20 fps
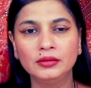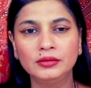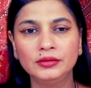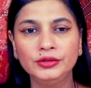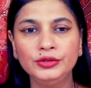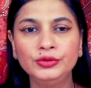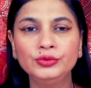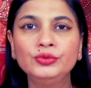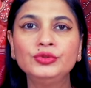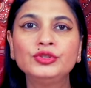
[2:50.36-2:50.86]

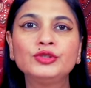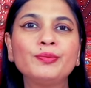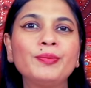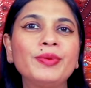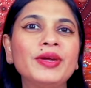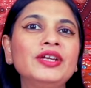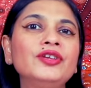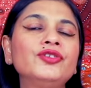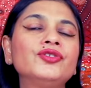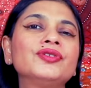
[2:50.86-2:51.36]
use
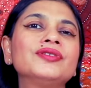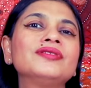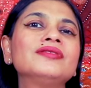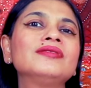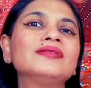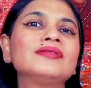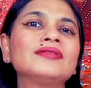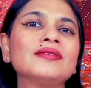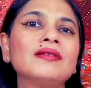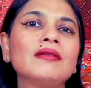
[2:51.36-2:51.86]

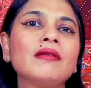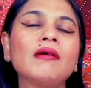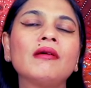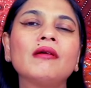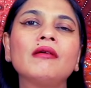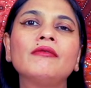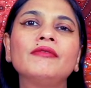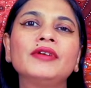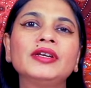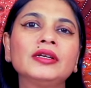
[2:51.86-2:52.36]
patience,
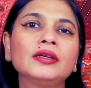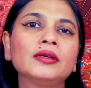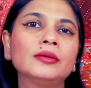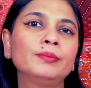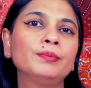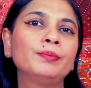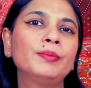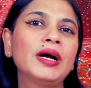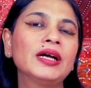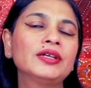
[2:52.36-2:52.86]
love and
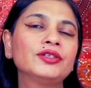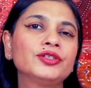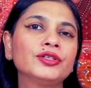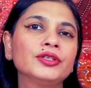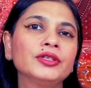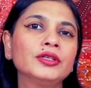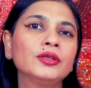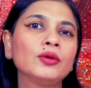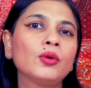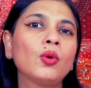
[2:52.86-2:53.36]

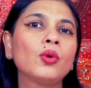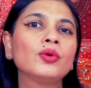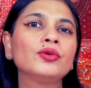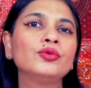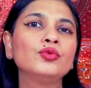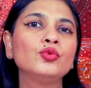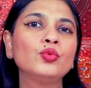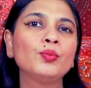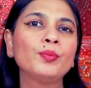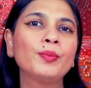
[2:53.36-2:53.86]
compassion in order
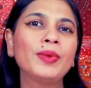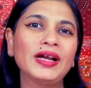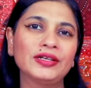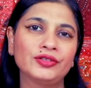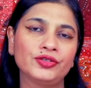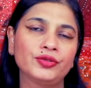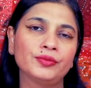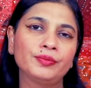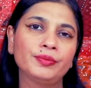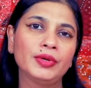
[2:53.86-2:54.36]
to
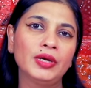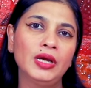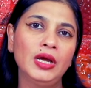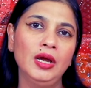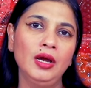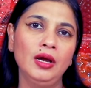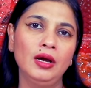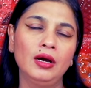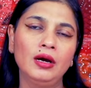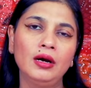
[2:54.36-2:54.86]
patch
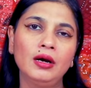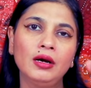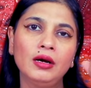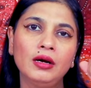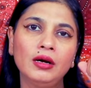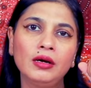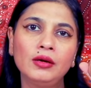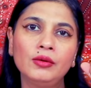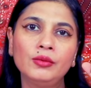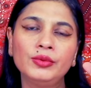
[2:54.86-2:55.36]

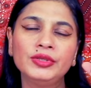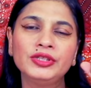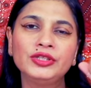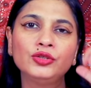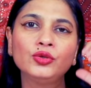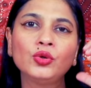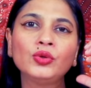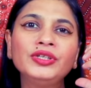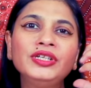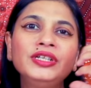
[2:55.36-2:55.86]
up
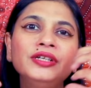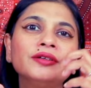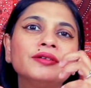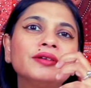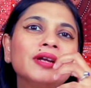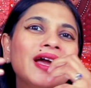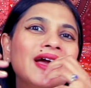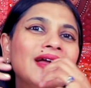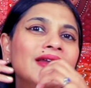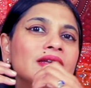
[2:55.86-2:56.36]
with your near
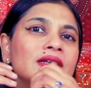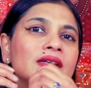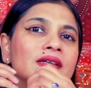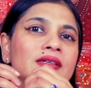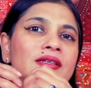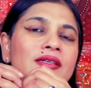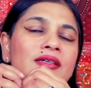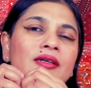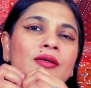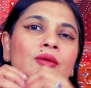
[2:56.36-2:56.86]

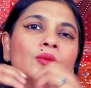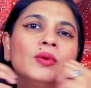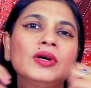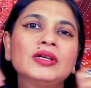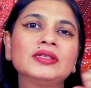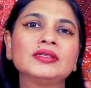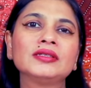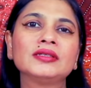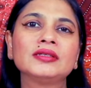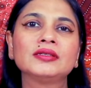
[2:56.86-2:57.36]
and dear
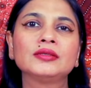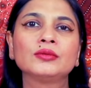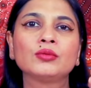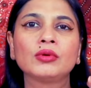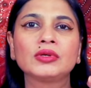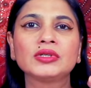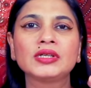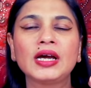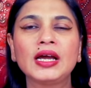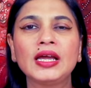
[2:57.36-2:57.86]
ones is
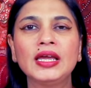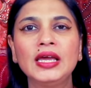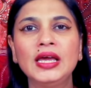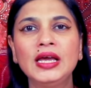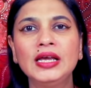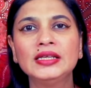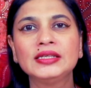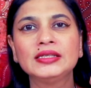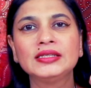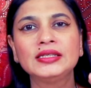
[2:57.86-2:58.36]
what I
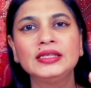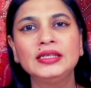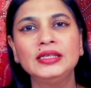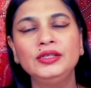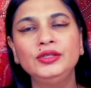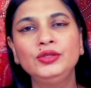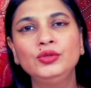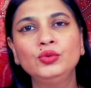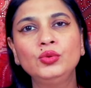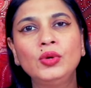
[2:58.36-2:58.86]
see.
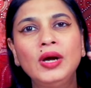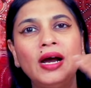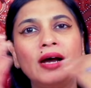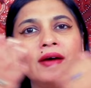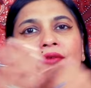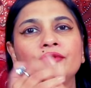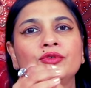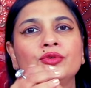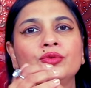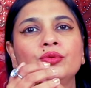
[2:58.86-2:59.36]
You
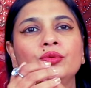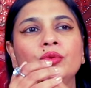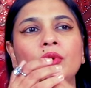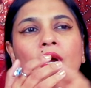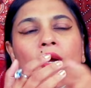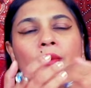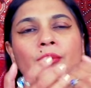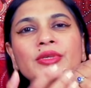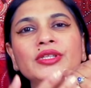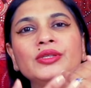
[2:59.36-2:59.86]
have to
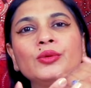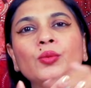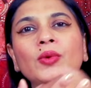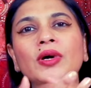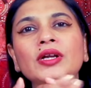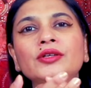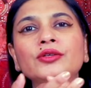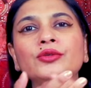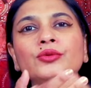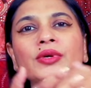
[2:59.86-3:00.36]
be the
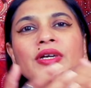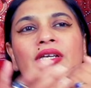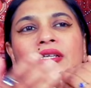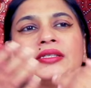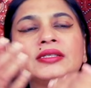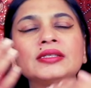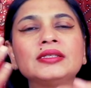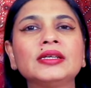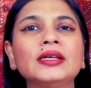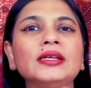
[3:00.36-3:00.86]
one to
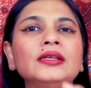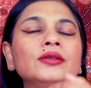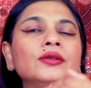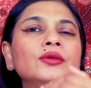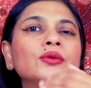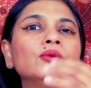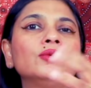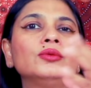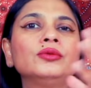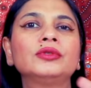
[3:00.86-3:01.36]
extend.
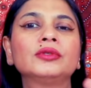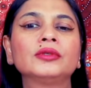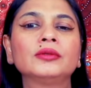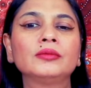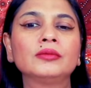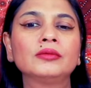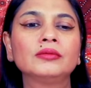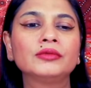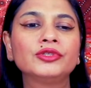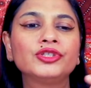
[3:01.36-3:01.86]
Don't
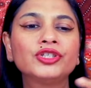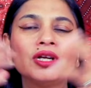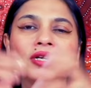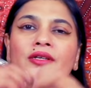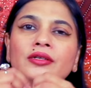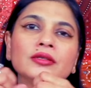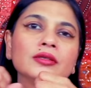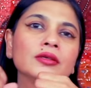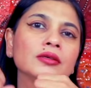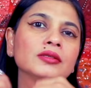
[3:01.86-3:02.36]

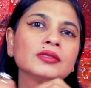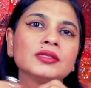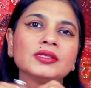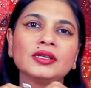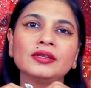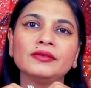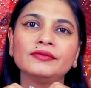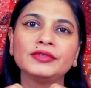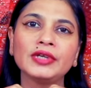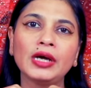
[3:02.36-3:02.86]
shut
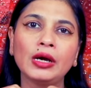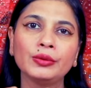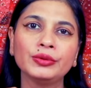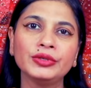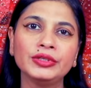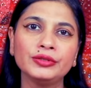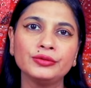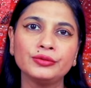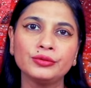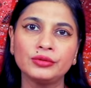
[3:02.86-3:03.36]
yourself
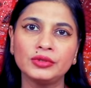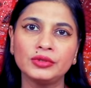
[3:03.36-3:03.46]
down into